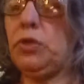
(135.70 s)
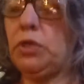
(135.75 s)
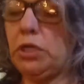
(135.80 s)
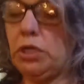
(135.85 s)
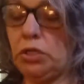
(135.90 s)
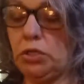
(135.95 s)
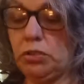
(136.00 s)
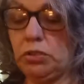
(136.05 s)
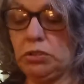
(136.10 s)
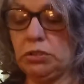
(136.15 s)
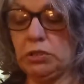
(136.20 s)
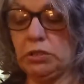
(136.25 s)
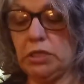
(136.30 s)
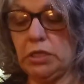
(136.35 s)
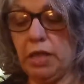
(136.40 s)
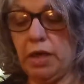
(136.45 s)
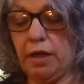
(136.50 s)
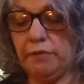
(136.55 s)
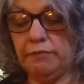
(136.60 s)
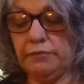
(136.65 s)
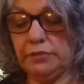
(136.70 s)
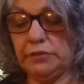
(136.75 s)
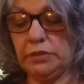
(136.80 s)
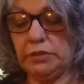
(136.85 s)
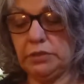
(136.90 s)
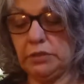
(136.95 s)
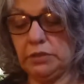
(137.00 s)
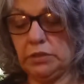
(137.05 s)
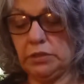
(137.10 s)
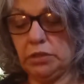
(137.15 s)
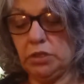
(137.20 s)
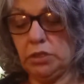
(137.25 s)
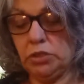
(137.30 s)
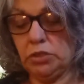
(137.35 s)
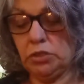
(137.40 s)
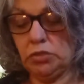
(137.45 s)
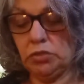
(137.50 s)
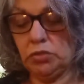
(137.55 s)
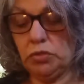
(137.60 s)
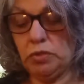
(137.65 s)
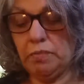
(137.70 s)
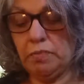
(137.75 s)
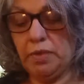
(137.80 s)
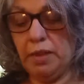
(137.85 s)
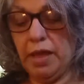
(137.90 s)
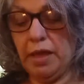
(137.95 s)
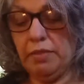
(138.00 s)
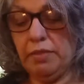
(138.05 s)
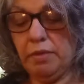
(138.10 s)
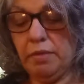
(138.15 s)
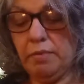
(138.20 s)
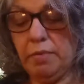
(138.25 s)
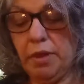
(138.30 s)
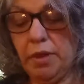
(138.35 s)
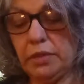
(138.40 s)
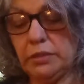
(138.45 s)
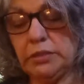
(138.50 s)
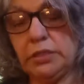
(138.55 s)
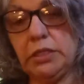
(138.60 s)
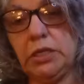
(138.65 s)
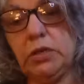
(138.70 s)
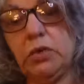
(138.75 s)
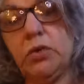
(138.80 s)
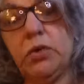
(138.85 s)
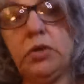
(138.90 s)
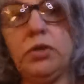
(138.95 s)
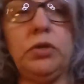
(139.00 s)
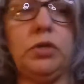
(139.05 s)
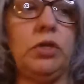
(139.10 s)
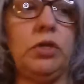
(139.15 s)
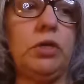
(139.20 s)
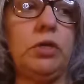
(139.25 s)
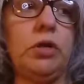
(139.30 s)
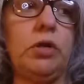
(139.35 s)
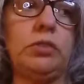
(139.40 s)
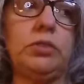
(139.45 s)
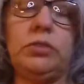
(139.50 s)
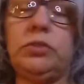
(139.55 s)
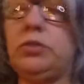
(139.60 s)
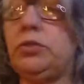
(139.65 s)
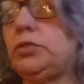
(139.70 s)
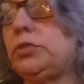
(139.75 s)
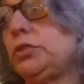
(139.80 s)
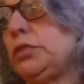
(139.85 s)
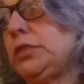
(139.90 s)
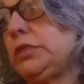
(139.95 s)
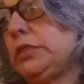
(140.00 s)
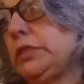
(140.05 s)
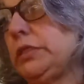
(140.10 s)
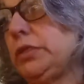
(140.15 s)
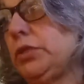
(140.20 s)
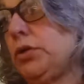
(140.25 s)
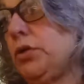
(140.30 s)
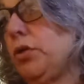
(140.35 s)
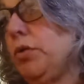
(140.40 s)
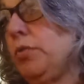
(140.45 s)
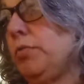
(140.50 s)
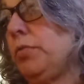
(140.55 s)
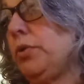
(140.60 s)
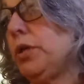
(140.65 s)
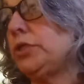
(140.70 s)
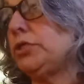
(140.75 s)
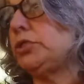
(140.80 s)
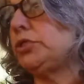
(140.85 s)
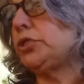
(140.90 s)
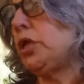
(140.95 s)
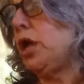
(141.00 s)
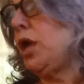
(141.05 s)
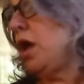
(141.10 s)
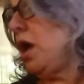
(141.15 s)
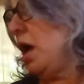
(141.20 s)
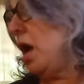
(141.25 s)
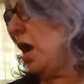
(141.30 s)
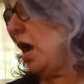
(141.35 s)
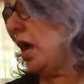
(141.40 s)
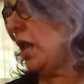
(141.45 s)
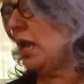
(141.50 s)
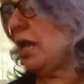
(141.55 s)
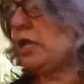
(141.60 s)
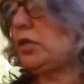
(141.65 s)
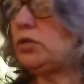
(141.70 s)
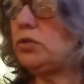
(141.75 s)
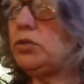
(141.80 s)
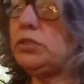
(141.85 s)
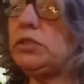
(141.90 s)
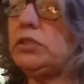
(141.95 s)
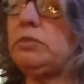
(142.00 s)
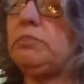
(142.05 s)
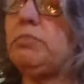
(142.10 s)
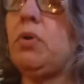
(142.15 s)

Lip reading: can use gloves to apply the epoxy, or you can also use a silicone brush. I like using